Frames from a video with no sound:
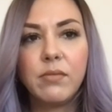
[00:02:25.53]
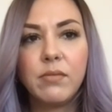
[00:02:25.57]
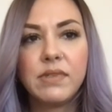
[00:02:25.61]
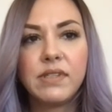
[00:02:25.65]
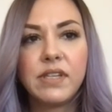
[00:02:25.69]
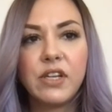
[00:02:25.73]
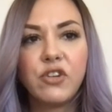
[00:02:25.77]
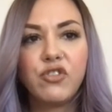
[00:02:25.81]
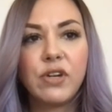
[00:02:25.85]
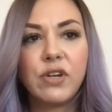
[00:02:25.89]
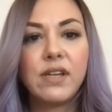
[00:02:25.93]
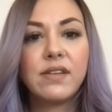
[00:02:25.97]

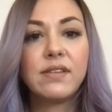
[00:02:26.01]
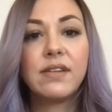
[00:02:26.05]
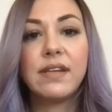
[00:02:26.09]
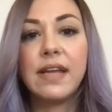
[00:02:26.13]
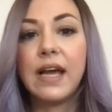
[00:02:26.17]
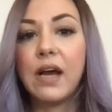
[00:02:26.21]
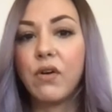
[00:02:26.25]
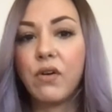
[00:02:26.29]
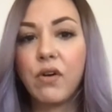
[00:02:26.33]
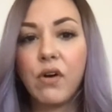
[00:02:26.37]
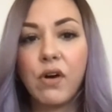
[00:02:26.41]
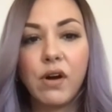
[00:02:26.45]
such as an
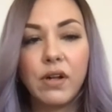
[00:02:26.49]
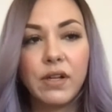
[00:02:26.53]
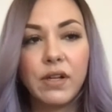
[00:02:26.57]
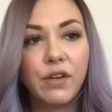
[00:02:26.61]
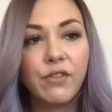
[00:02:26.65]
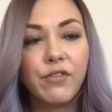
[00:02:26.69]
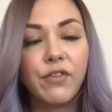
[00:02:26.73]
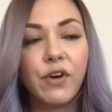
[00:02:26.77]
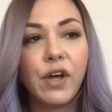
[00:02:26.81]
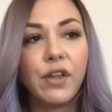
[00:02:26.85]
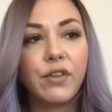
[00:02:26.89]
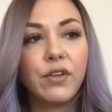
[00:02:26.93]

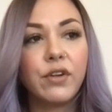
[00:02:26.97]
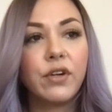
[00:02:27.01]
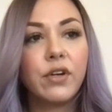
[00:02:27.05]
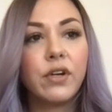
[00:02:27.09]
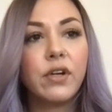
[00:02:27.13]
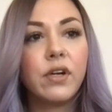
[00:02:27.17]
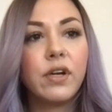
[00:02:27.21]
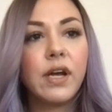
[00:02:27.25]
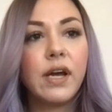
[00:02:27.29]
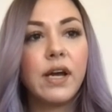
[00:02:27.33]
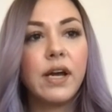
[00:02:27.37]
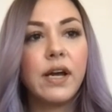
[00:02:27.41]
alcoholic
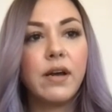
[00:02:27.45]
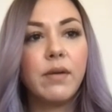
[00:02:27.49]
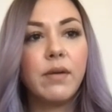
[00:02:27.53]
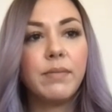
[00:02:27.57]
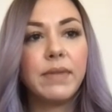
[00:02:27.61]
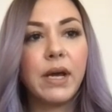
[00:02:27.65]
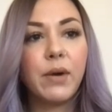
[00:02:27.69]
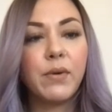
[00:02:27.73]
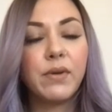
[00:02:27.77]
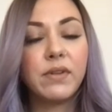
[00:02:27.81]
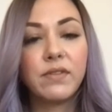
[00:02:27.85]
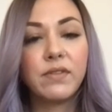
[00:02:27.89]
father
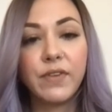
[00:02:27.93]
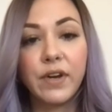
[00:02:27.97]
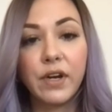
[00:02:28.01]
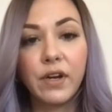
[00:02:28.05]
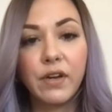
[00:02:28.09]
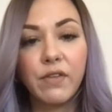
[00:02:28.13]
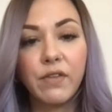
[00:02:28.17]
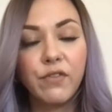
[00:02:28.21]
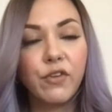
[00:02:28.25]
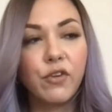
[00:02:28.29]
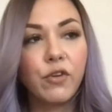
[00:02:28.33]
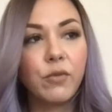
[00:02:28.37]
that was
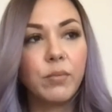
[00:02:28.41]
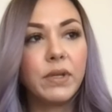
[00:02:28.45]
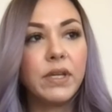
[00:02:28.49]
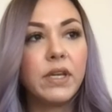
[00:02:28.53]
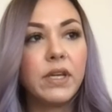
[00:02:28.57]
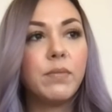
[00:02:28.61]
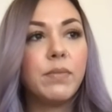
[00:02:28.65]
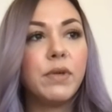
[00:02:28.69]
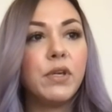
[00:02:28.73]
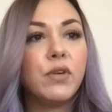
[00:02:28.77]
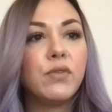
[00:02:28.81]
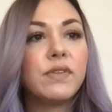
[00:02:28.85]
very
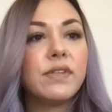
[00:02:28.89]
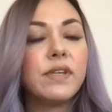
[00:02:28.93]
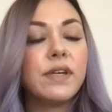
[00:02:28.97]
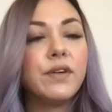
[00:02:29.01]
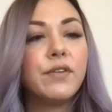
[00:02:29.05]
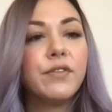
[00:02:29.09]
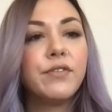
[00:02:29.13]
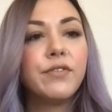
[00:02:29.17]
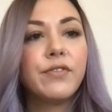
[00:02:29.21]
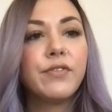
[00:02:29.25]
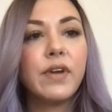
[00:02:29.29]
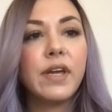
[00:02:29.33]
verbally
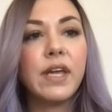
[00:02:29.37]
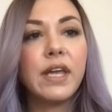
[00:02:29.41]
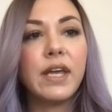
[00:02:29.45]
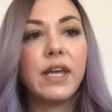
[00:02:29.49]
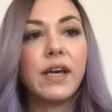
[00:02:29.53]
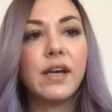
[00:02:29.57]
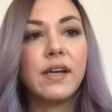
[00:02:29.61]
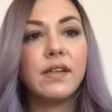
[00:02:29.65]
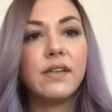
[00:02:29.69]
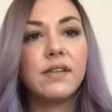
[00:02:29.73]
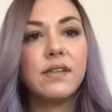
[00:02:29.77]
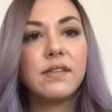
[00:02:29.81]
abusive
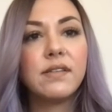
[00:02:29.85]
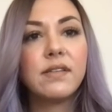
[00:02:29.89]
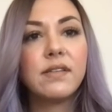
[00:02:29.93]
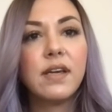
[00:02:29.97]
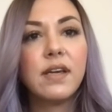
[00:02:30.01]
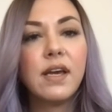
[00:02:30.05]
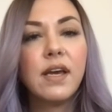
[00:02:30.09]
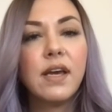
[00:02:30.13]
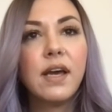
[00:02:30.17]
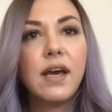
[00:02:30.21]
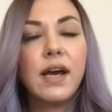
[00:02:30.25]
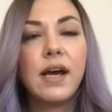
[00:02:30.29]
and
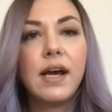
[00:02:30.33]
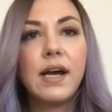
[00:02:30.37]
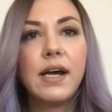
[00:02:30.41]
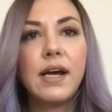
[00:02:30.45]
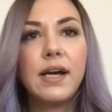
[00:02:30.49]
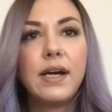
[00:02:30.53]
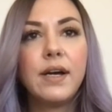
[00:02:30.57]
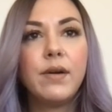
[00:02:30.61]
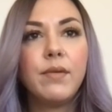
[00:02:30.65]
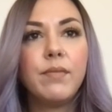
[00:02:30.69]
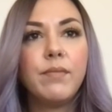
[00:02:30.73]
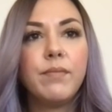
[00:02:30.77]

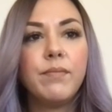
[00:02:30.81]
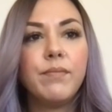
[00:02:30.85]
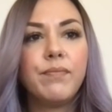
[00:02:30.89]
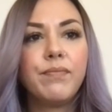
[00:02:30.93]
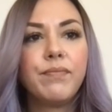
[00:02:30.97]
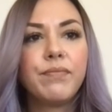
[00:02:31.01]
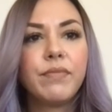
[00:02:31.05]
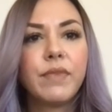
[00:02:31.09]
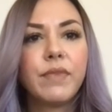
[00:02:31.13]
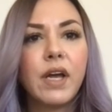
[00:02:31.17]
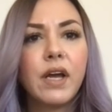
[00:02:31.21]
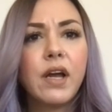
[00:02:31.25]
a
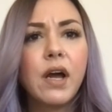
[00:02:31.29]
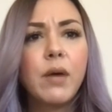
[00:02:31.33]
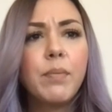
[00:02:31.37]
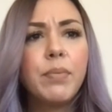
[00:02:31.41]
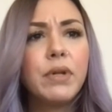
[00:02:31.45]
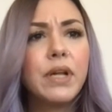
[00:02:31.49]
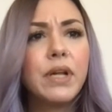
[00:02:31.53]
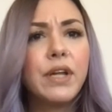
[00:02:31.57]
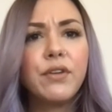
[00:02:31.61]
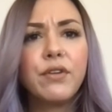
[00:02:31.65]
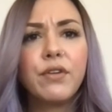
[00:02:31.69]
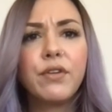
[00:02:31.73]

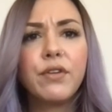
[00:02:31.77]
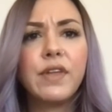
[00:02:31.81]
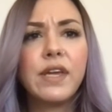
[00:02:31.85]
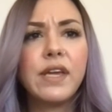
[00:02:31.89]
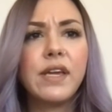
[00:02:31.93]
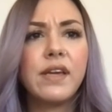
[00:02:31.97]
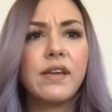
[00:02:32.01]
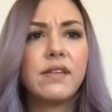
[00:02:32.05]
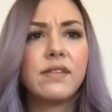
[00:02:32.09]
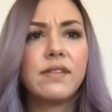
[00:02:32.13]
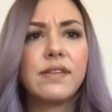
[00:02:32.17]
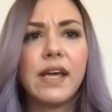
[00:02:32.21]
couple other
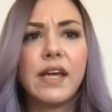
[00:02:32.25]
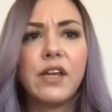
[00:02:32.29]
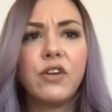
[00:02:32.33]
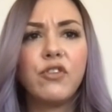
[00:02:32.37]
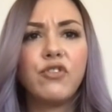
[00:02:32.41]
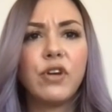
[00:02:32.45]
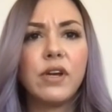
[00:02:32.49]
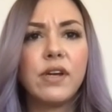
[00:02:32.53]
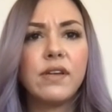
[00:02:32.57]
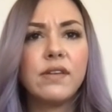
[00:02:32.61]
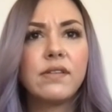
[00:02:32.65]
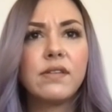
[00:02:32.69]
things that
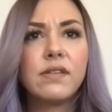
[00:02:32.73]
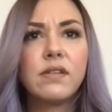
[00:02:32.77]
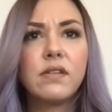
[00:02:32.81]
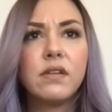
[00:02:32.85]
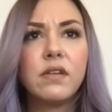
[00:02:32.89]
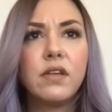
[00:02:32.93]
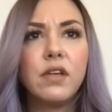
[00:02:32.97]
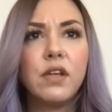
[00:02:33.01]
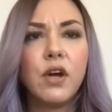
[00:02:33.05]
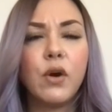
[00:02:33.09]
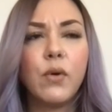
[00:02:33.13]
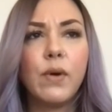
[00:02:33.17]
just,
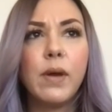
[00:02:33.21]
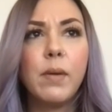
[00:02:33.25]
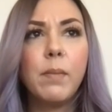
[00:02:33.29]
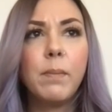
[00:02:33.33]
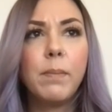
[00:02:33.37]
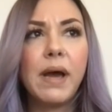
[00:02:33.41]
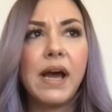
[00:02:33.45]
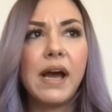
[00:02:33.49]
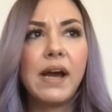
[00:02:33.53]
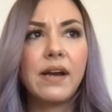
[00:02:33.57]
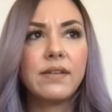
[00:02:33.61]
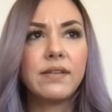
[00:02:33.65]

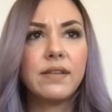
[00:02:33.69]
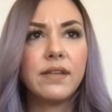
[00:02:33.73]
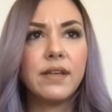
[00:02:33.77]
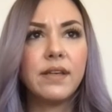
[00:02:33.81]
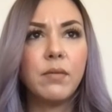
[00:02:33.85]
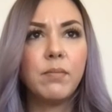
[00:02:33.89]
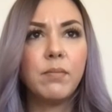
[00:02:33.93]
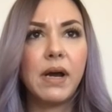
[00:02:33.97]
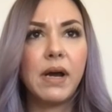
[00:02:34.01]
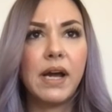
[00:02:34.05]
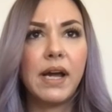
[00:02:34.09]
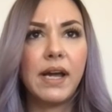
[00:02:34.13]

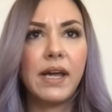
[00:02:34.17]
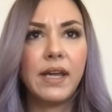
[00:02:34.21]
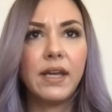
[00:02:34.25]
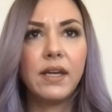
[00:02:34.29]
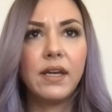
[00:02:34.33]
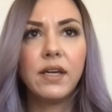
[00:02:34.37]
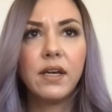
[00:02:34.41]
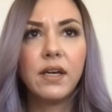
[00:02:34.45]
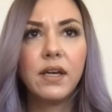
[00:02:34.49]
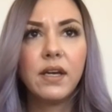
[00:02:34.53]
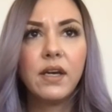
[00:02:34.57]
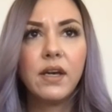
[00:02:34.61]
impacted
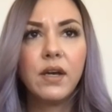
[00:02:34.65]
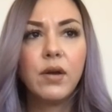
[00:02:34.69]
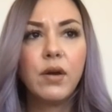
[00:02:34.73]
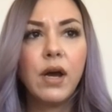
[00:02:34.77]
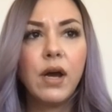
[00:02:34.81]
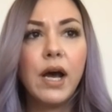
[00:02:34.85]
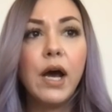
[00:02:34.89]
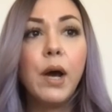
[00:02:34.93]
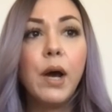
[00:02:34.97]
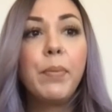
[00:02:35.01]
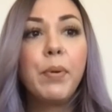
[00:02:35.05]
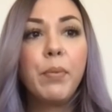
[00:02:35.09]
my
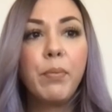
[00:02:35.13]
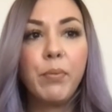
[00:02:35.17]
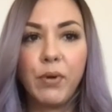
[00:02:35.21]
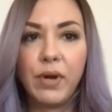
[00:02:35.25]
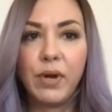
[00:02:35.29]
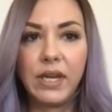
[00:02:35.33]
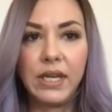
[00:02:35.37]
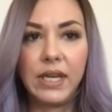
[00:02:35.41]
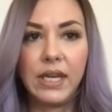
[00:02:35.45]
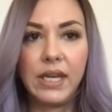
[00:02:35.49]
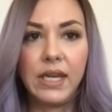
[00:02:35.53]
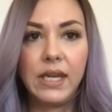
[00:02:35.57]

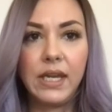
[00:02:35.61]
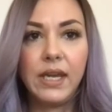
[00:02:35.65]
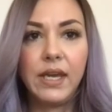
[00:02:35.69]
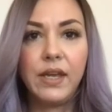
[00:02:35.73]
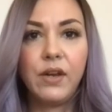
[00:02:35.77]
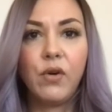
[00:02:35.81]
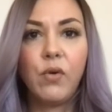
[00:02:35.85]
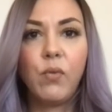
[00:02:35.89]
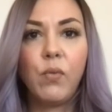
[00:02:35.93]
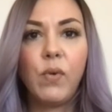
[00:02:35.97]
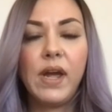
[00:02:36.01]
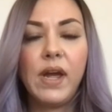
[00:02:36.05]
upbringing
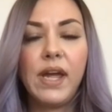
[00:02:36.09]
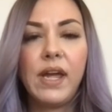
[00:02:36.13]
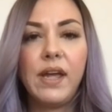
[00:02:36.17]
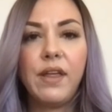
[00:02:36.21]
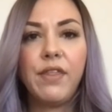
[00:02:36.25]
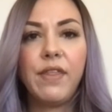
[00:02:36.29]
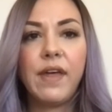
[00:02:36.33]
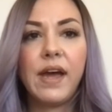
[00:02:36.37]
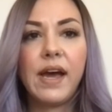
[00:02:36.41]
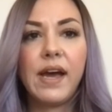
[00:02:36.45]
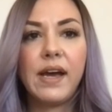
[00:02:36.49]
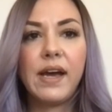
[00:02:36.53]
in a way
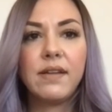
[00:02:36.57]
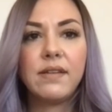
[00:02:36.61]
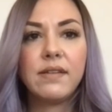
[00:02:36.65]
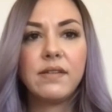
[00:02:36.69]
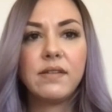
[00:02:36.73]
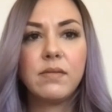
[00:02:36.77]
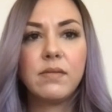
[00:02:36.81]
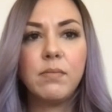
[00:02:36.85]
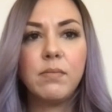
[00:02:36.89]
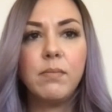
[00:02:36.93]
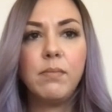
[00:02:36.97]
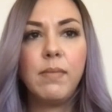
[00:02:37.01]
that
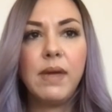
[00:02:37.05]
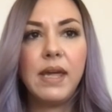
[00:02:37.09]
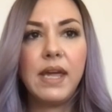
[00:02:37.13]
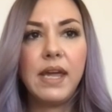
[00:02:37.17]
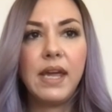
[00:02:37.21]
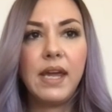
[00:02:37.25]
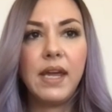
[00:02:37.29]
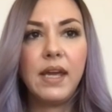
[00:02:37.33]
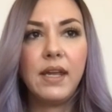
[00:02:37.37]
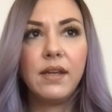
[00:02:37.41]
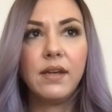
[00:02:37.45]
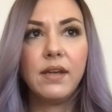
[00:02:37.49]

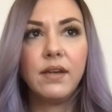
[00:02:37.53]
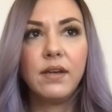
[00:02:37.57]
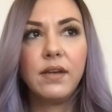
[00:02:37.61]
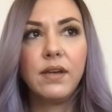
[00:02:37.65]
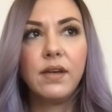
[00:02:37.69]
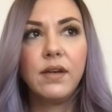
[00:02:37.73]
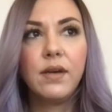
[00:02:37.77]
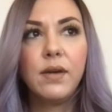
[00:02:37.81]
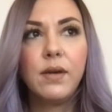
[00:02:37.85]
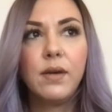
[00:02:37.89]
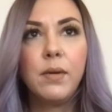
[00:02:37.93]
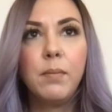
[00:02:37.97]
made
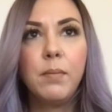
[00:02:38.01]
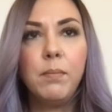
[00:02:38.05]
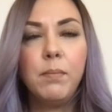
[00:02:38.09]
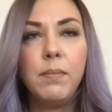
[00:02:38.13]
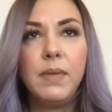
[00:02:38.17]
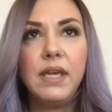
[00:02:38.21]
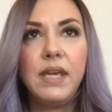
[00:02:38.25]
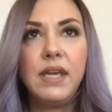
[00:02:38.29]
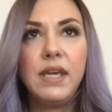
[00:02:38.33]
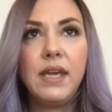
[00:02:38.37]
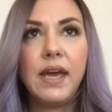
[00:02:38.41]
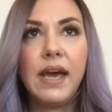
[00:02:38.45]

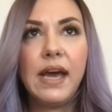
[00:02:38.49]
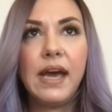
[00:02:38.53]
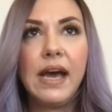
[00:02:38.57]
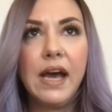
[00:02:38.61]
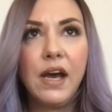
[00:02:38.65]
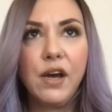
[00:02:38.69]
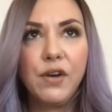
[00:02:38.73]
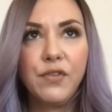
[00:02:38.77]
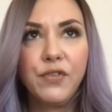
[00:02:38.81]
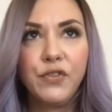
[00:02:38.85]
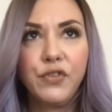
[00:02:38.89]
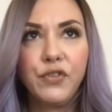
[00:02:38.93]
me
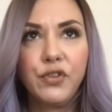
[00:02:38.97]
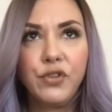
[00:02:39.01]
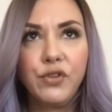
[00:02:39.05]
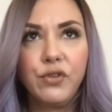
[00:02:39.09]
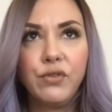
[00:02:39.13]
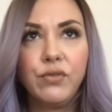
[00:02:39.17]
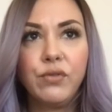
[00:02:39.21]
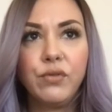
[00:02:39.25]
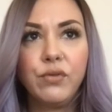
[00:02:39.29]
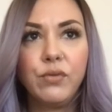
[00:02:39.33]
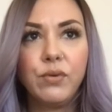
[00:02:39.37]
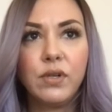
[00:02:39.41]
have
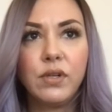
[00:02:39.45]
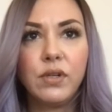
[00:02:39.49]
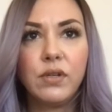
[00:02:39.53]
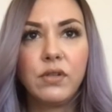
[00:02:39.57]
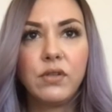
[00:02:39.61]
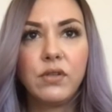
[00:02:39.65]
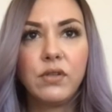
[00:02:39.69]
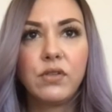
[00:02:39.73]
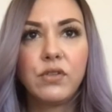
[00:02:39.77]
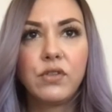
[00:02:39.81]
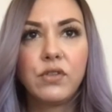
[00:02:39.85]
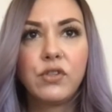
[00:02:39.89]
to
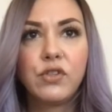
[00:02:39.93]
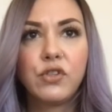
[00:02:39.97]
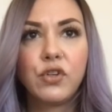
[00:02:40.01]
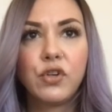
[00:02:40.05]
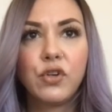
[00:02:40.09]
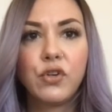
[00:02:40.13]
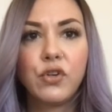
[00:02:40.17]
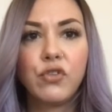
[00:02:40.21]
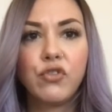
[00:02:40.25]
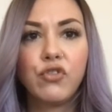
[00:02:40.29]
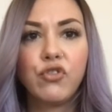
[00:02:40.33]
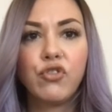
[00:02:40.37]

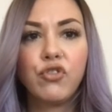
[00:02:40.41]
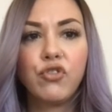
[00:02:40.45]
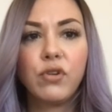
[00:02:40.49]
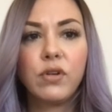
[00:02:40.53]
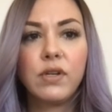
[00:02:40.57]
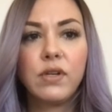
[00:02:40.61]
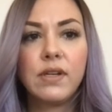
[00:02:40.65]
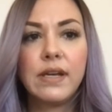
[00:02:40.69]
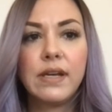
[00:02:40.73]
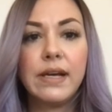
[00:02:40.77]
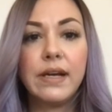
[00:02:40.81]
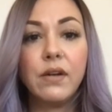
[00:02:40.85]
search
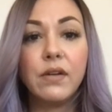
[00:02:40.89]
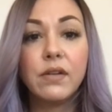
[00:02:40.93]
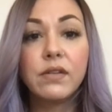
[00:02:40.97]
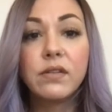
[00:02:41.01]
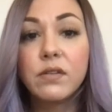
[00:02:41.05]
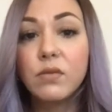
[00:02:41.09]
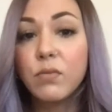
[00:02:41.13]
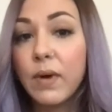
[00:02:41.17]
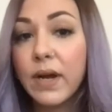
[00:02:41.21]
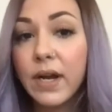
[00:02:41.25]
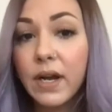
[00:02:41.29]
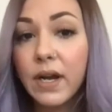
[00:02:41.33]

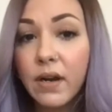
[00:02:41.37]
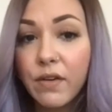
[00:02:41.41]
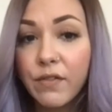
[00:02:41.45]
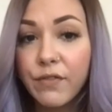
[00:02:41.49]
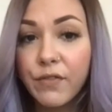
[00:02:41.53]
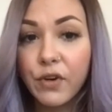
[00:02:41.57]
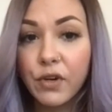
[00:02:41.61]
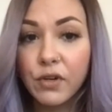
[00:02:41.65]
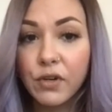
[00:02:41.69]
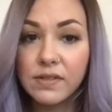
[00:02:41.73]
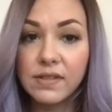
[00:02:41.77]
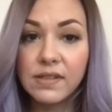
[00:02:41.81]
elsewhere
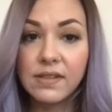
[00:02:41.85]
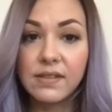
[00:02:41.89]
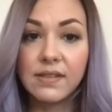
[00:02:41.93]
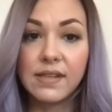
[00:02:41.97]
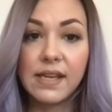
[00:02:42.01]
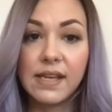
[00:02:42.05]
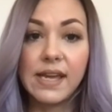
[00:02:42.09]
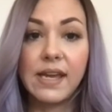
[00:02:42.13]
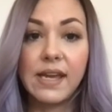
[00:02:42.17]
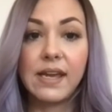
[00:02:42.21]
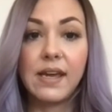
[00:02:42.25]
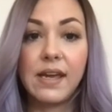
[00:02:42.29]
versus
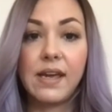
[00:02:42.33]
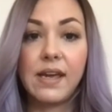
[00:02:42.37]
like